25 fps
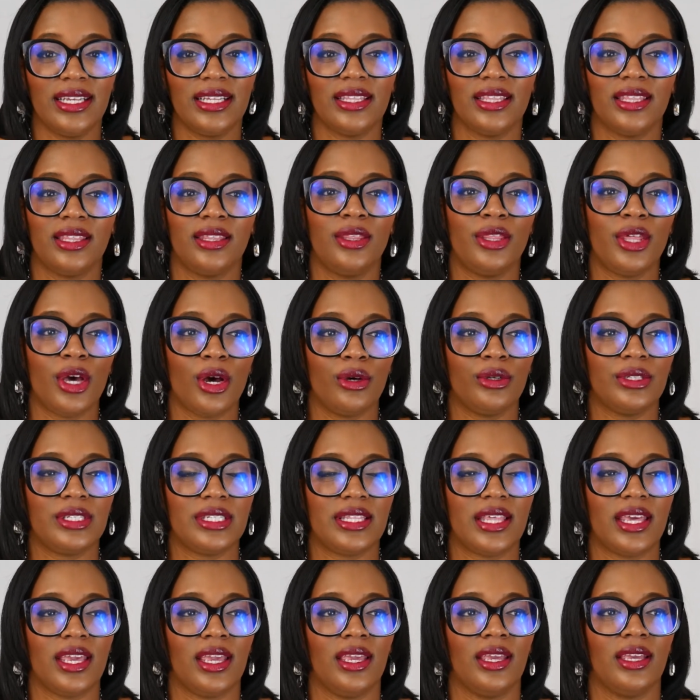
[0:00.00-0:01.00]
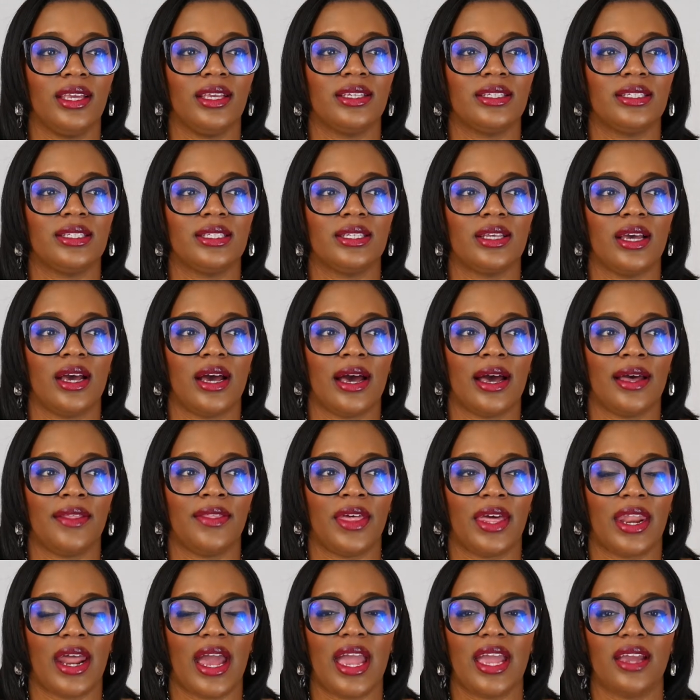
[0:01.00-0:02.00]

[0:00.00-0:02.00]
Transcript: Those things that I